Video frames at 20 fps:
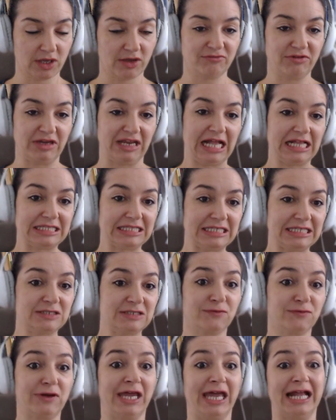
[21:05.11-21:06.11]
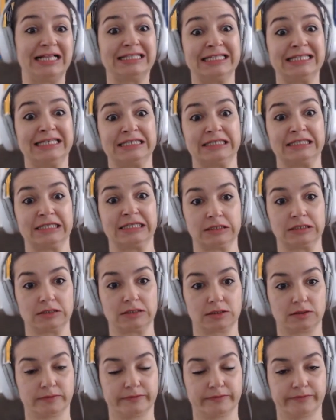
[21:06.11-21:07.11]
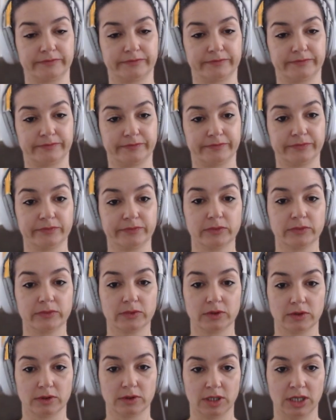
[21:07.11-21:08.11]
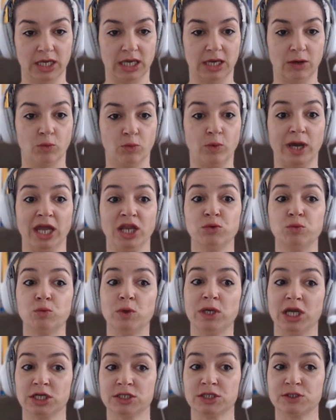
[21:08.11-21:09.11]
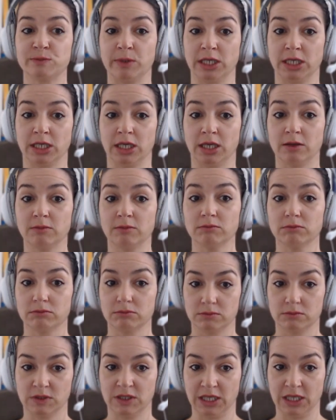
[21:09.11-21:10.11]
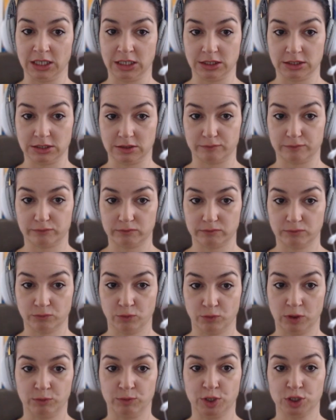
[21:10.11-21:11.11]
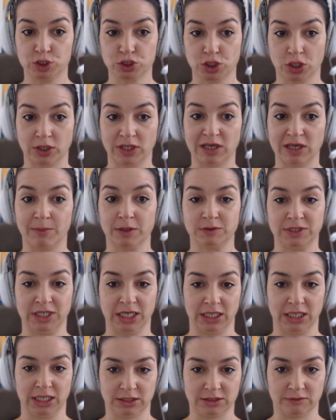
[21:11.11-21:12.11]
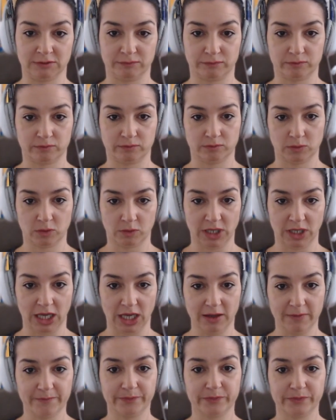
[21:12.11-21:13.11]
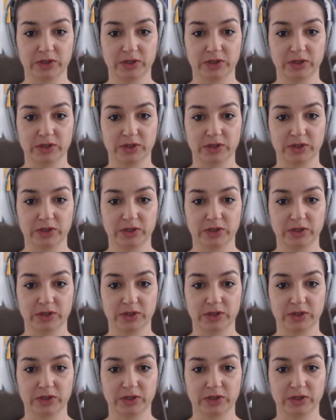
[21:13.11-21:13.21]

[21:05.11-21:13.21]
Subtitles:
Verhältnis, Verhältnisses when we are speaking genitive, when we are talking about genitive. Okay?